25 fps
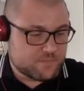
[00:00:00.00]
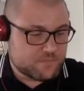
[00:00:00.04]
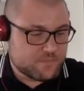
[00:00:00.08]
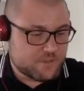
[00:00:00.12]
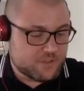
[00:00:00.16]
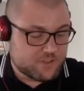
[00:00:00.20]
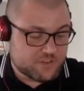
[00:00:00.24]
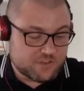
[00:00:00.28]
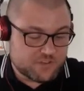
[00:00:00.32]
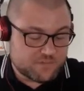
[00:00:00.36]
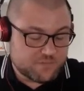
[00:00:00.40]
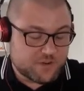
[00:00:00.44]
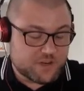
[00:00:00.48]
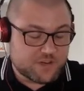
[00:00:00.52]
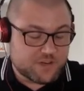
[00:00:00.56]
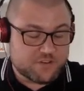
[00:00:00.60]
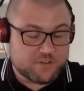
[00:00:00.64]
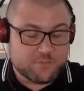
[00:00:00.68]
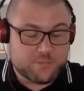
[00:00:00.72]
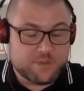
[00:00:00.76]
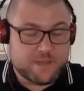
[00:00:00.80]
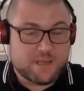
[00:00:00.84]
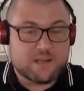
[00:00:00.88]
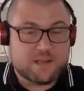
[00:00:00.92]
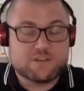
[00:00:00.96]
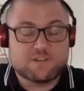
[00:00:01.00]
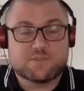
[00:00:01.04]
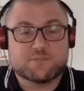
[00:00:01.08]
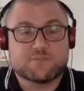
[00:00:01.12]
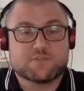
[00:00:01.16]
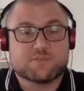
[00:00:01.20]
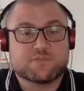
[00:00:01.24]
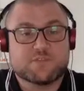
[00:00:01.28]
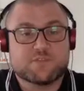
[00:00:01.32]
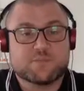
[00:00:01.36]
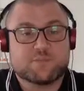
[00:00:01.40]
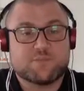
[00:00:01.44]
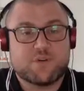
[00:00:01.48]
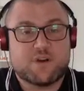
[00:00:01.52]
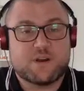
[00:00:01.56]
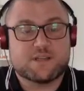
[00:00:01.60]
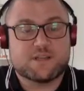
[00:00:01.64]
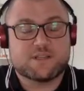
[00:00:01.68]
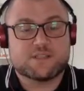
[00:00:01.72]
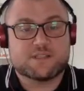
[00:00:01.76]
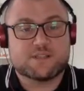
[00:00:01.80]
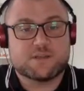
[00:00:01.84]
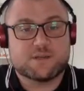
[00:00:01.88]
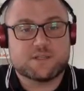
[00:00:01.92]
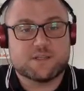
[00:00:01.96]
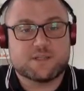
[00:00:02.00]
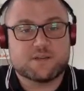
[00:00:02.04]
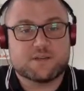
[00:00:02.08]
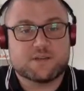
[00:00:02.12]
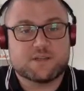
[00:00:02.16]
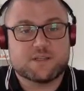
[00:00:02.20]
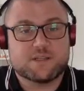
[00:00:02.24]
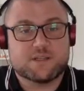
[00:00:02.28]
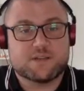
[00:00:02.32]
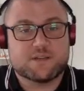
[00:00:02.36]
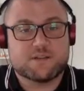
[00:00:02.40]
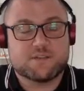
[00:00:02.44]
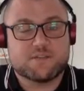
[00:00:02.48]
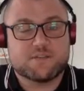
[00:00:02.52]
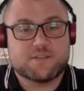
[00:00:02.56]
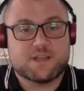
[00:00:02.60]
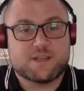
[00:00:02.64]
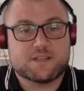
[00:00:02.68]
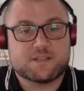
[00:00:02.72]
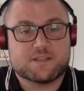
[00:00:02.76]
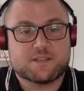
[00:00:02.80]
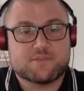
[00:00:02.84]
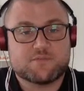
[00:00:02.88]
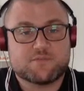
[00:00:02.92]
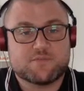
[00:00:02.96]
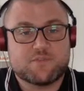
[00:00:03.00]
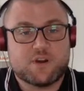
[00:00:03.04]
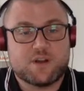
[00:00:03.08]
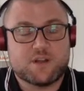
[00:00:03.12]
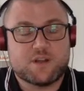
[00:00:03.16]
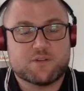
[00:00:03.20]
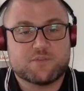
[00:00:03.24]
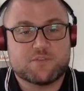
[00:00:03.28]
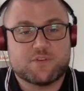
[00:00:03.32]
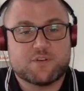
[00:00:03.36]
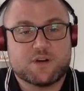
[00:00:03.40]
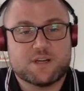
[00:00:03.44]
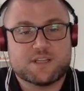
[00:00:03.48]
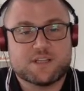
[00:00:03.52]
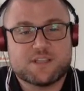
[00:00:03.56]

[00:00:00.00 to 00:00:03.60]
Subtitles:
you just might not be eligible for the prize. So I don't know if that's right or not.